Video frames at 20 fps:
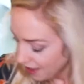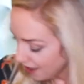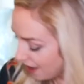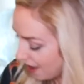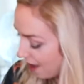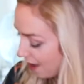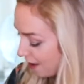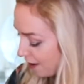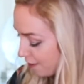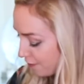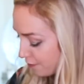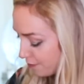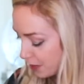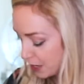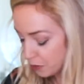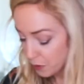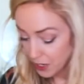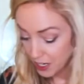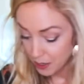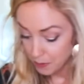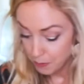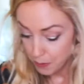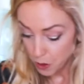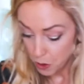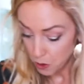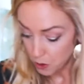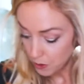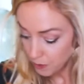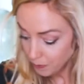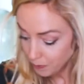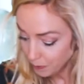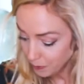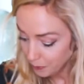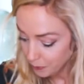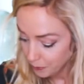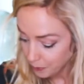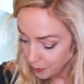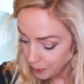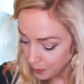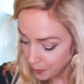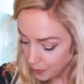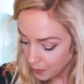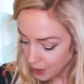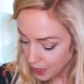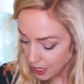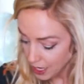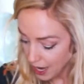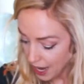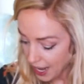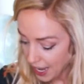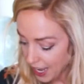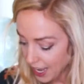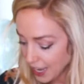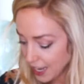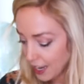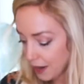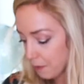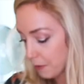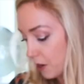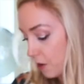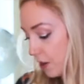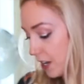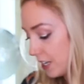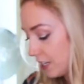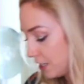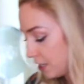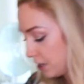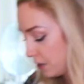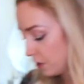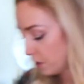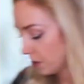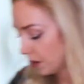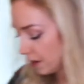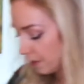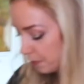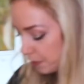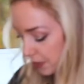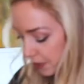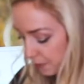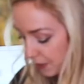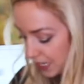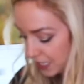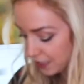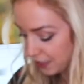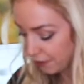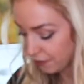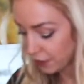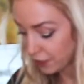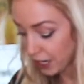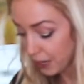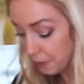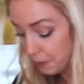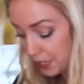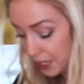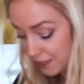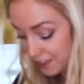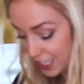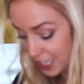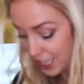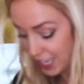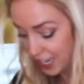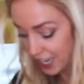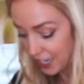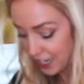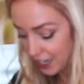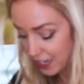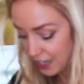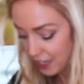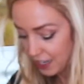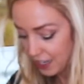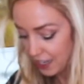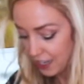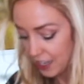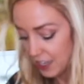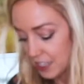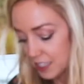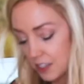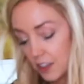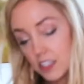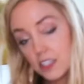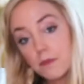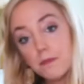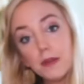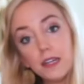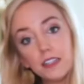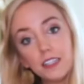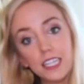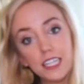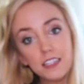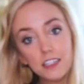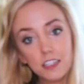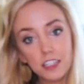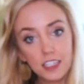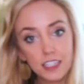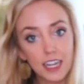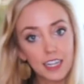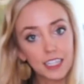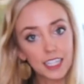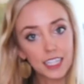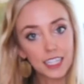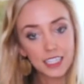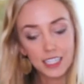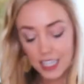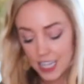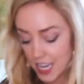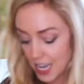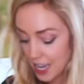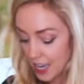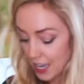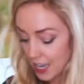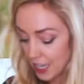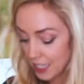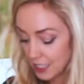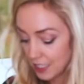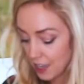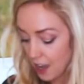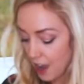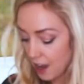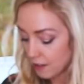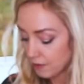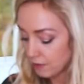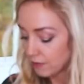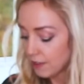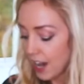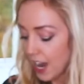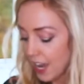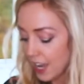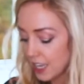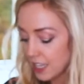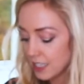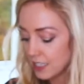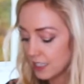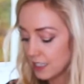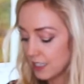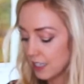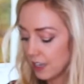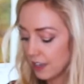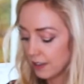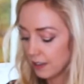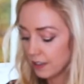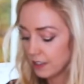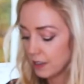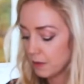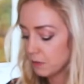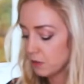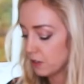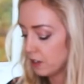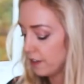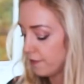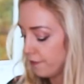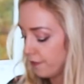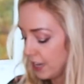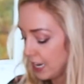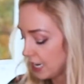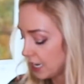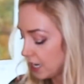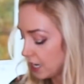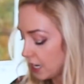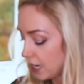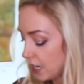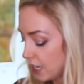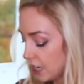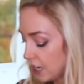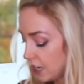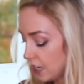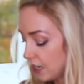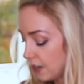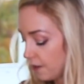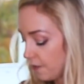of my wooden bowl, and I'm going to put my stuffed grape leaves in there. So it's a Middle Eastern delicacy. It's got rice, some sort of vinegar,